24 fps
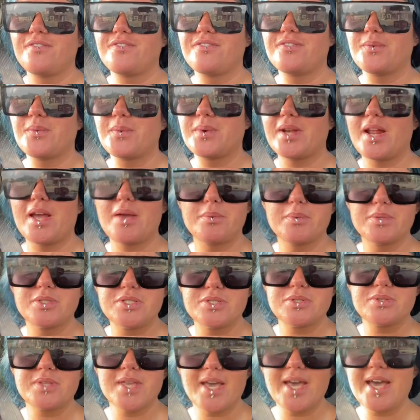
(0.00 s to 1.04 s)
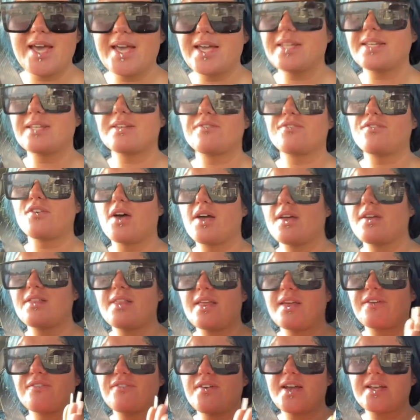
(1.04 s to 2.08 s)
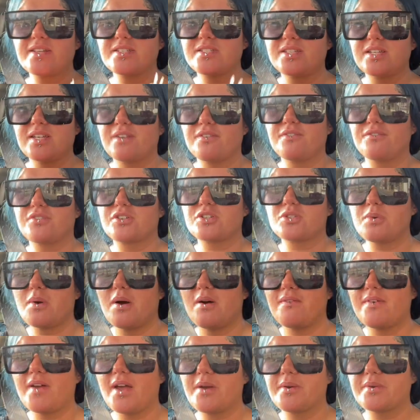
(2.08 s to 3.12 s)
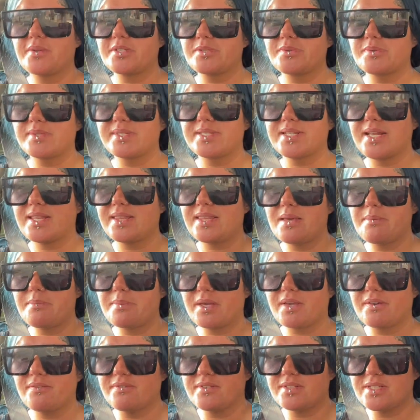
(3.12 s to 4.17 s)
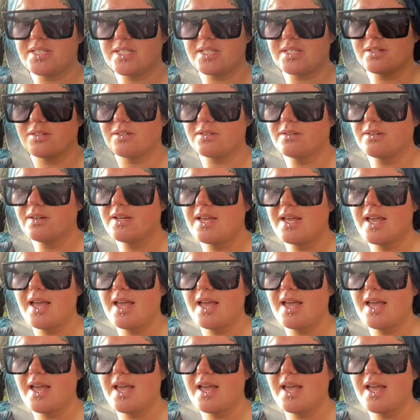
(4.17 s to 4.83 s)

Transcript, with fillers: When I would do that, like, fasting for 12 hours was not that big of a deal.